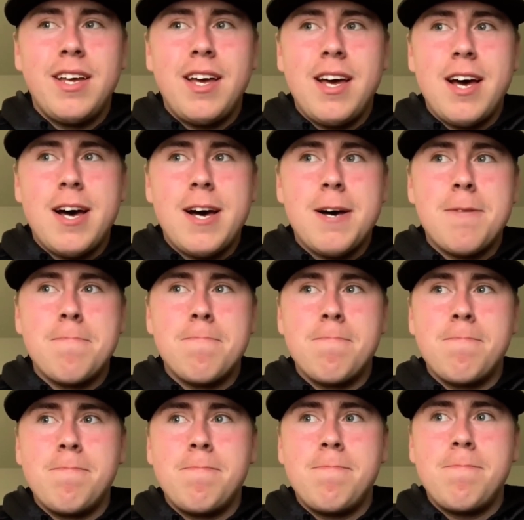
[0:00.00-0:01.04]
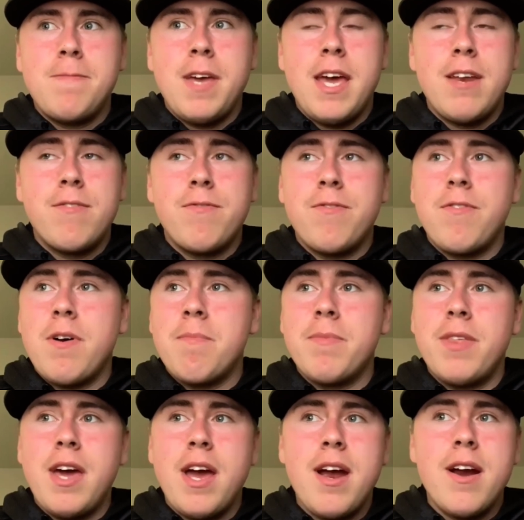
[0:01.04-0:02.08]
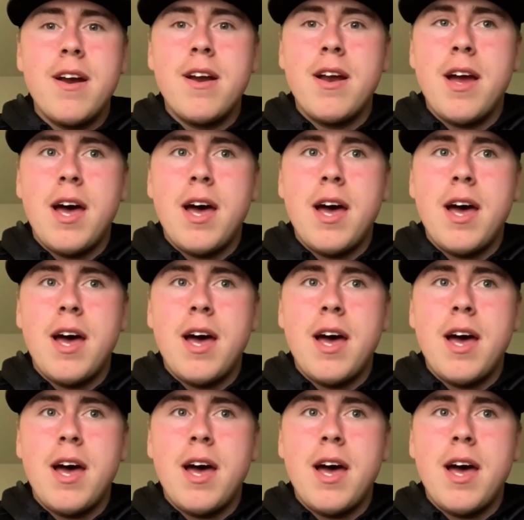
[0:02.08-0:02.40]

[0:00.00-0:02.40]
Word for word: Um, and from there,